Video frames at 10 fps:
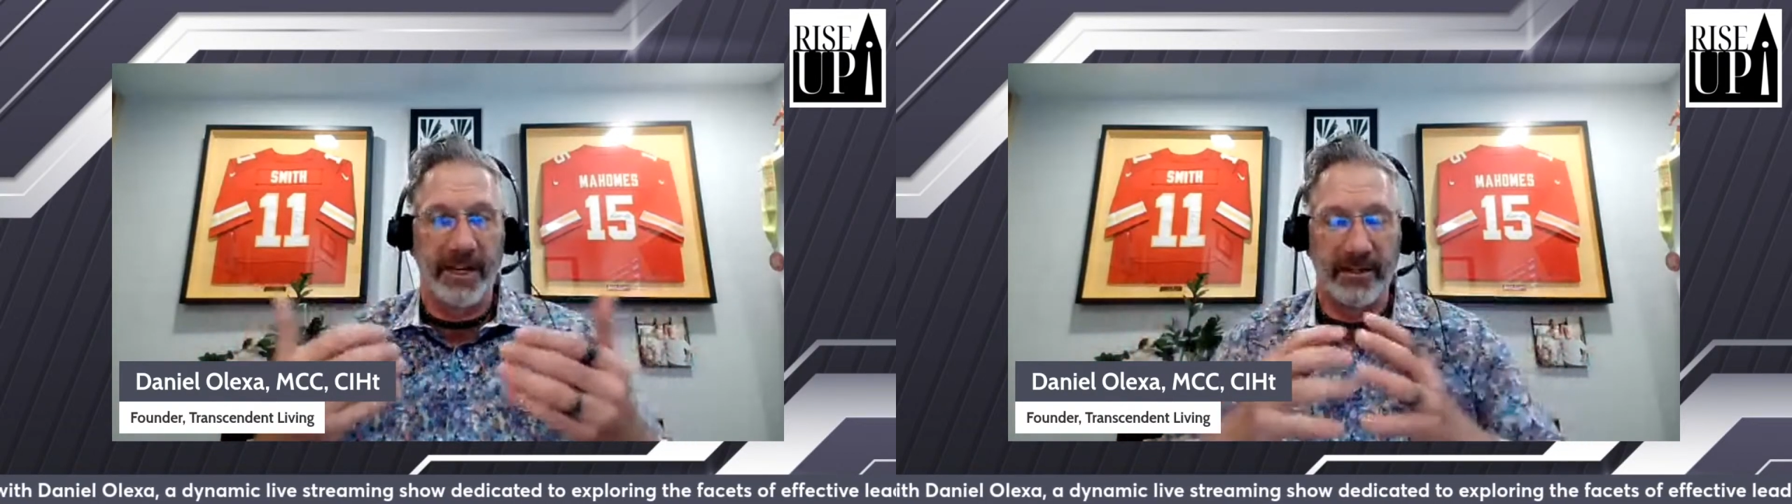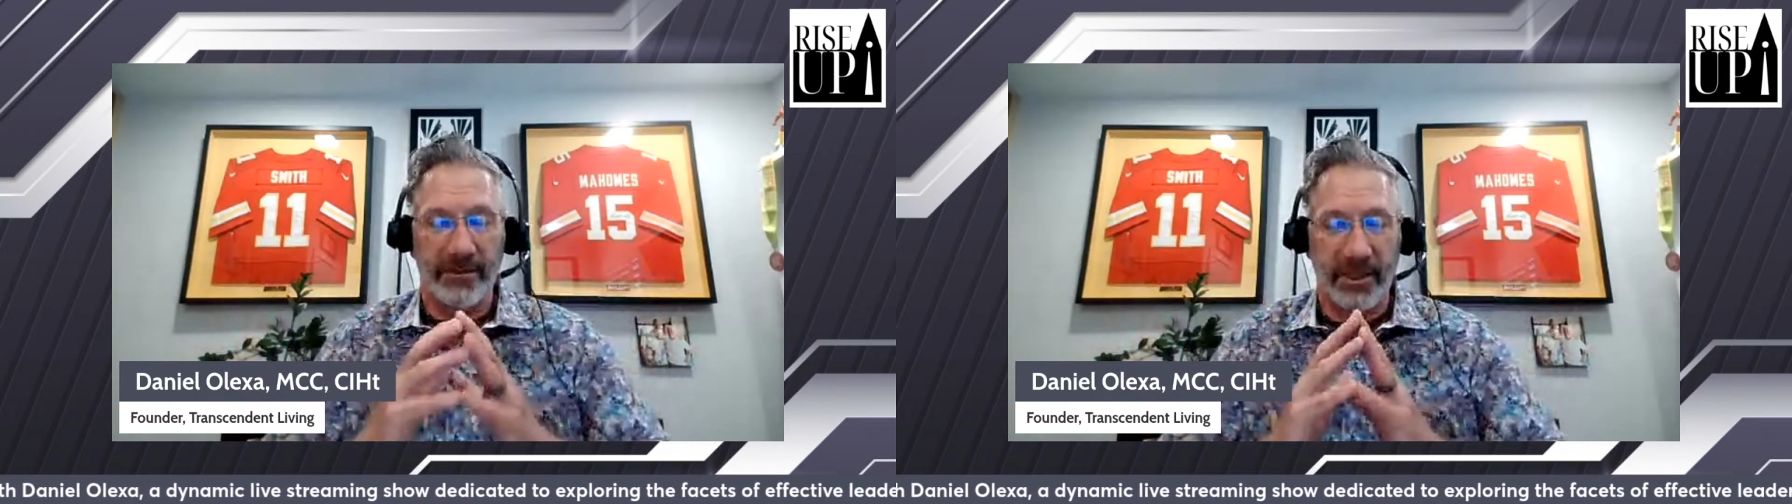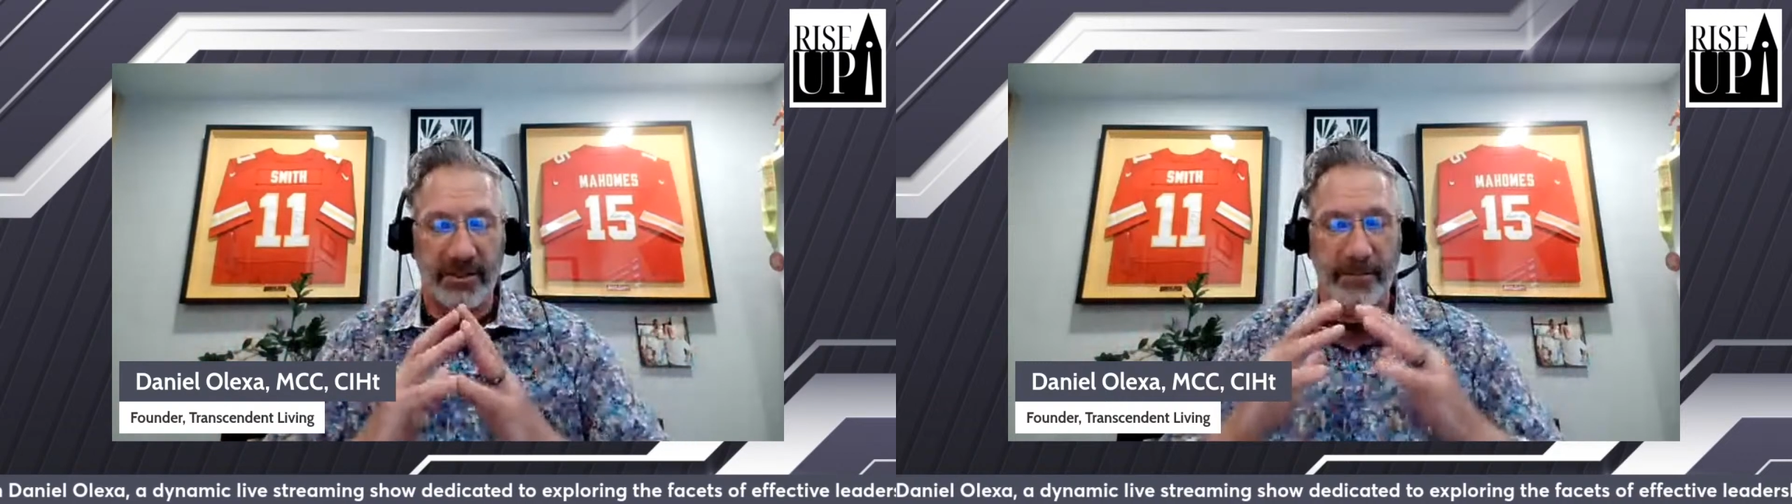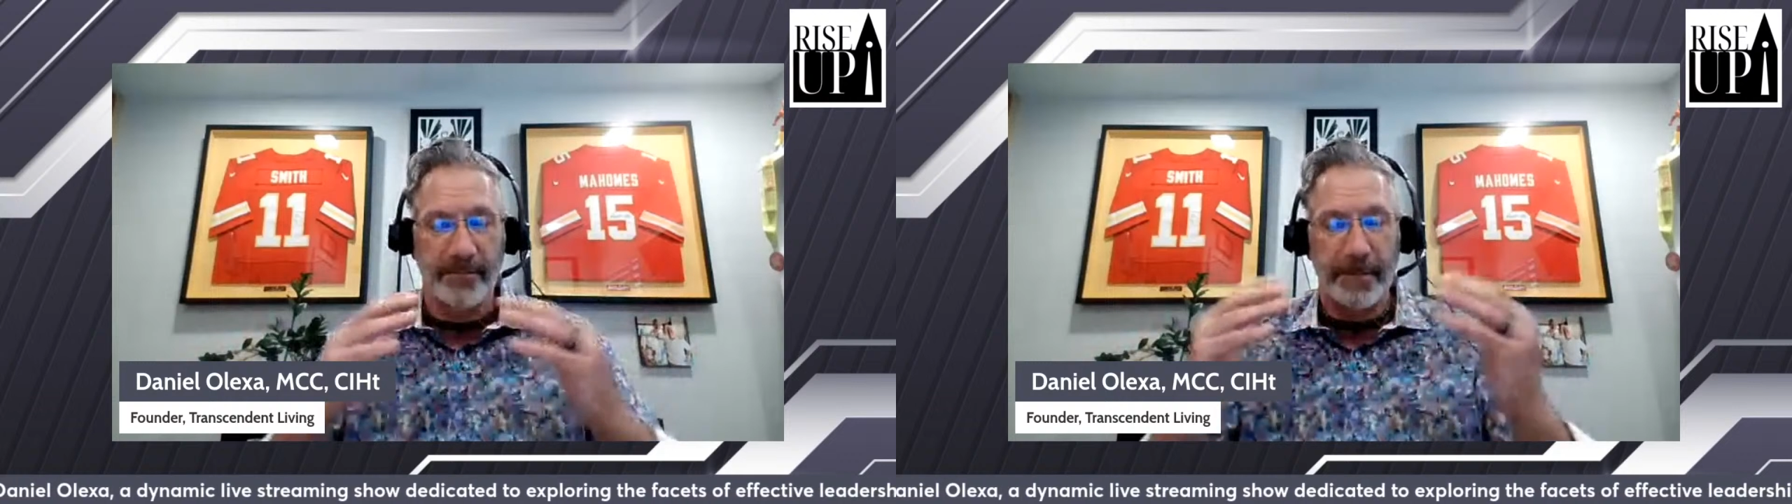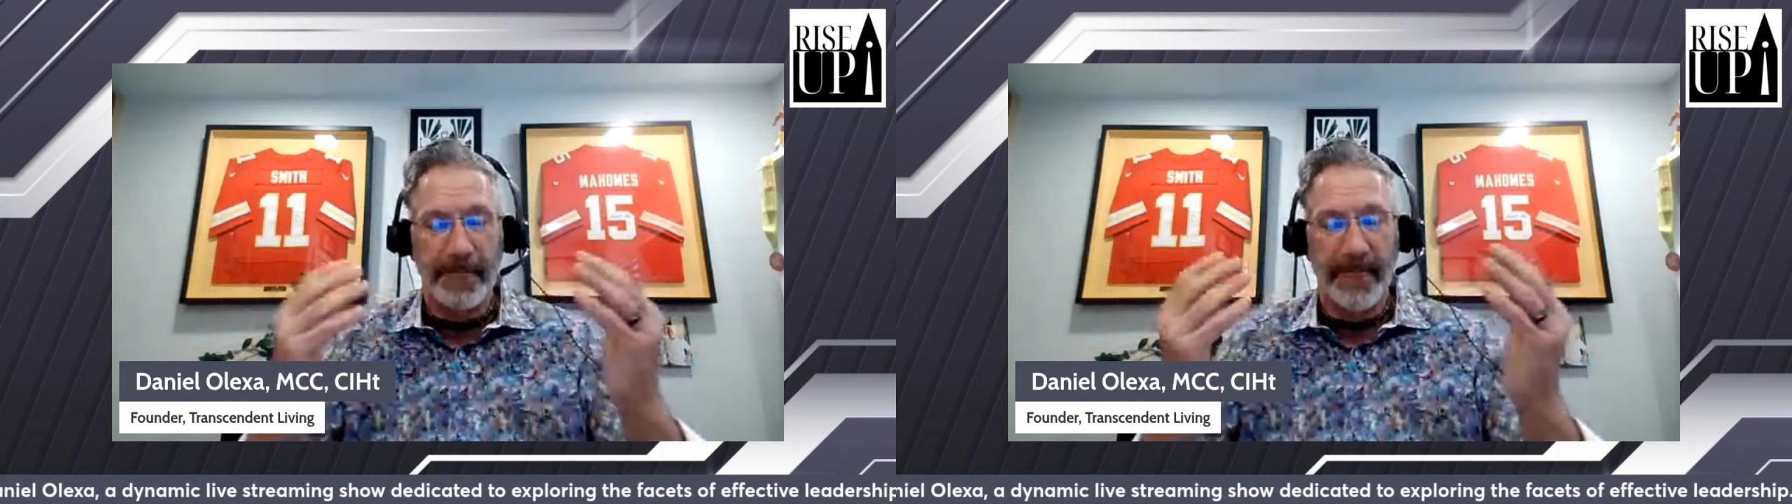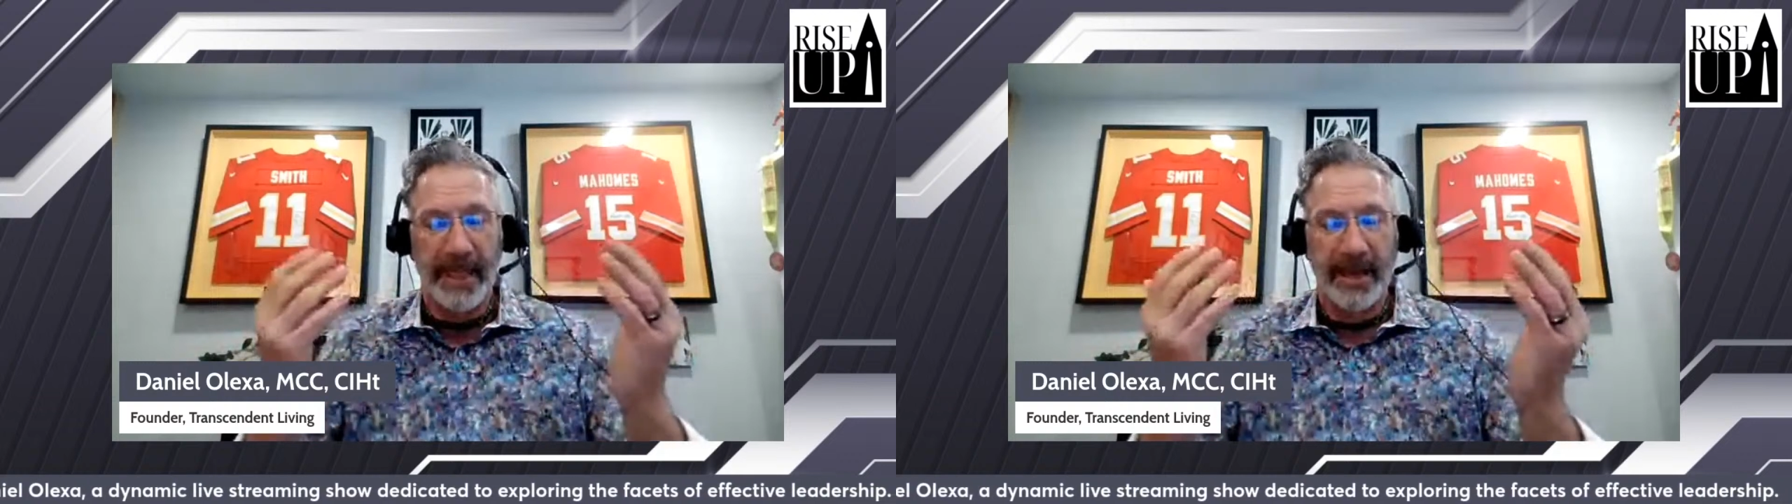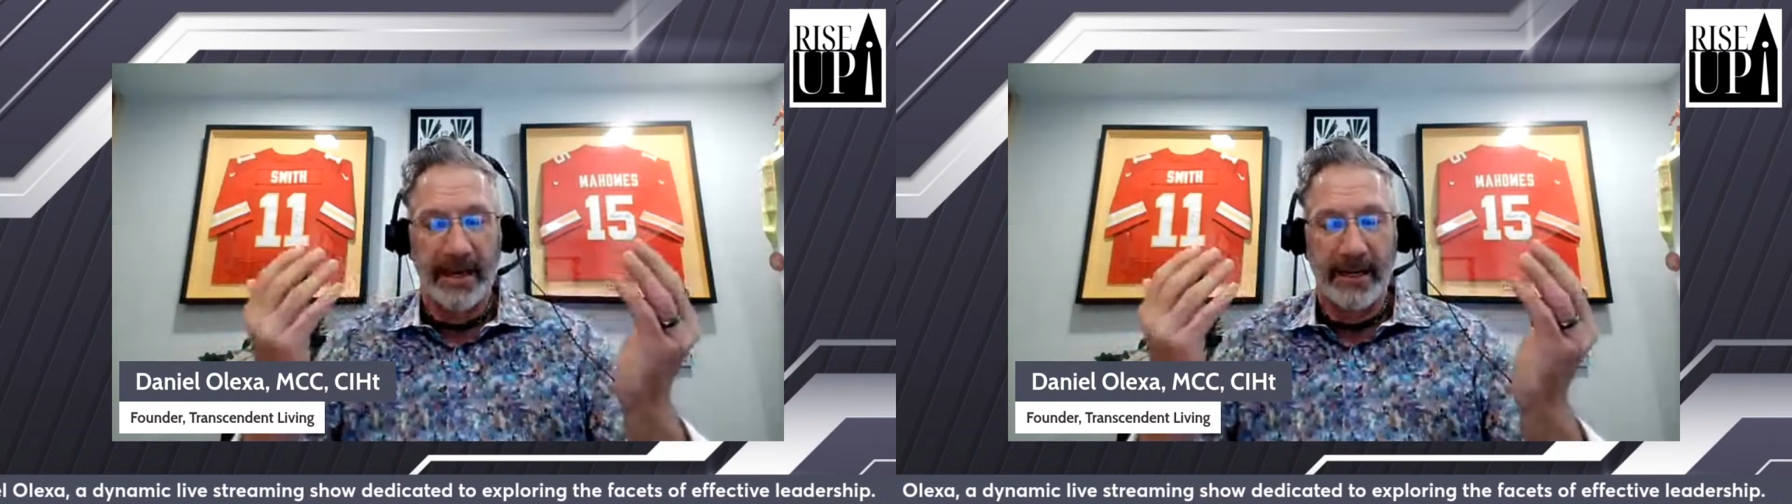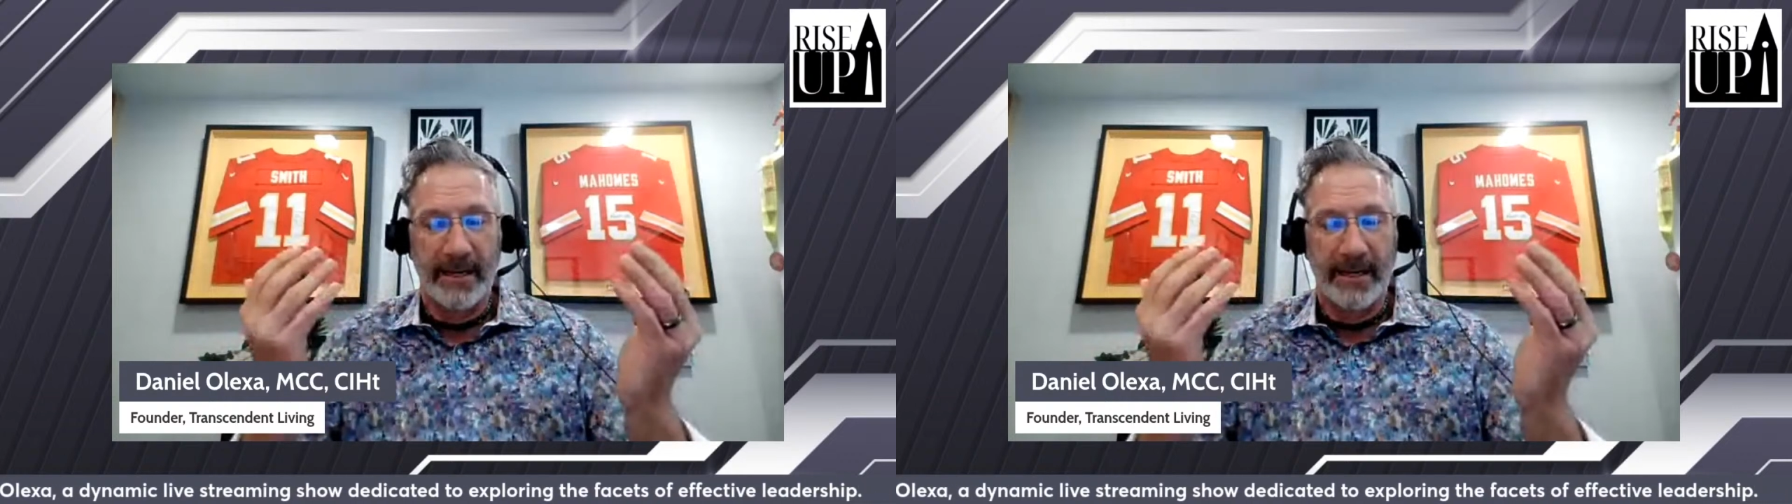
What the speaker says: effectiveness.